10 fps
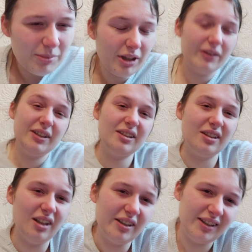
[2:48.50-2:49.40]
the rest is
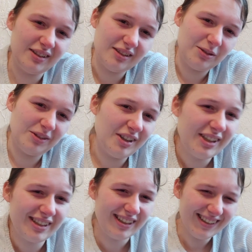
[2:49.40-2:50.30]
a lot easier to
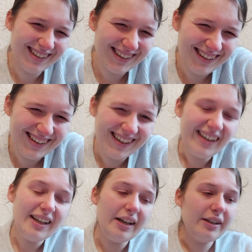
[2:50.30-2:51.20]
walk.
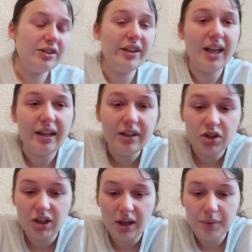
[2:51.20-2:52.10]
So yeah,
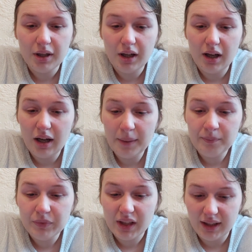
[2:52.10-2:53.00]
so.
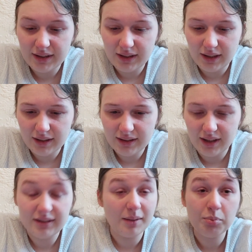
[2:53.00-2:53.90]
Let's see.
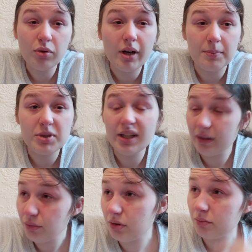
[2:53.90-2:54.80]
Props! Yeah,
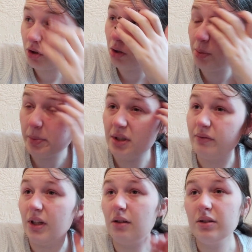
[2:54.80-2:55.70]
there was some cool props in
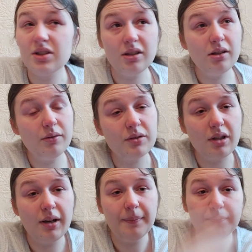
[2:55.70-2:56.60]
the video. You've seen there was,
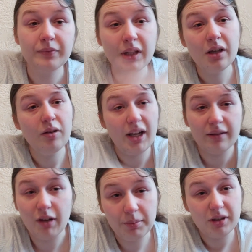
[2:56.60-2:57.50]

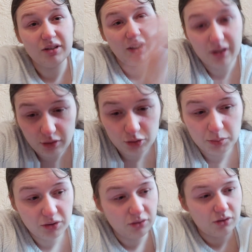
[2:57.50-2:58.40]
like, replicas, like,
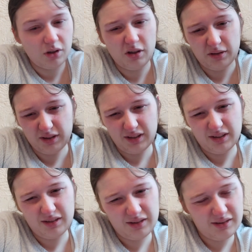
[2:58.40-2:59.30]
Ghostbusters cars,
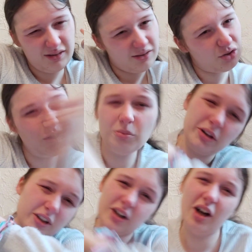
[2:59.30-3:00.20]
some
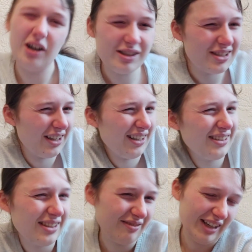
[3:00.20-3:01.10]
other cars that I
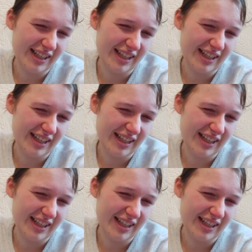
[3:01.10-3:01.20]
didn't